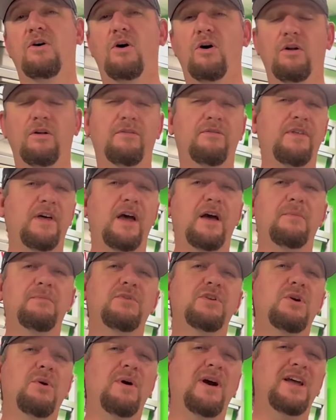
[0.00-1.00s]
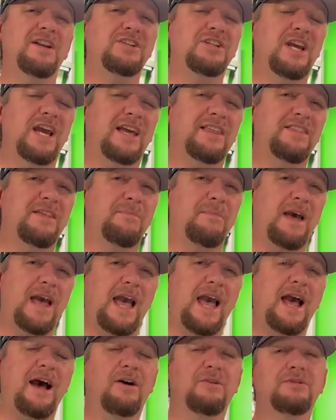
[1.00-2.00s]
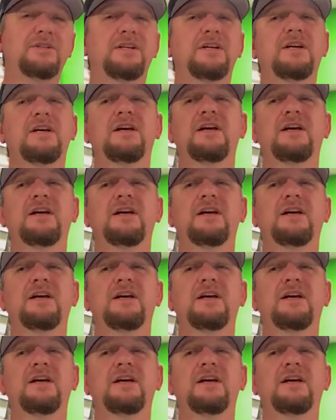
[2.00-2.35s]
all of them. Go ahead, check them out.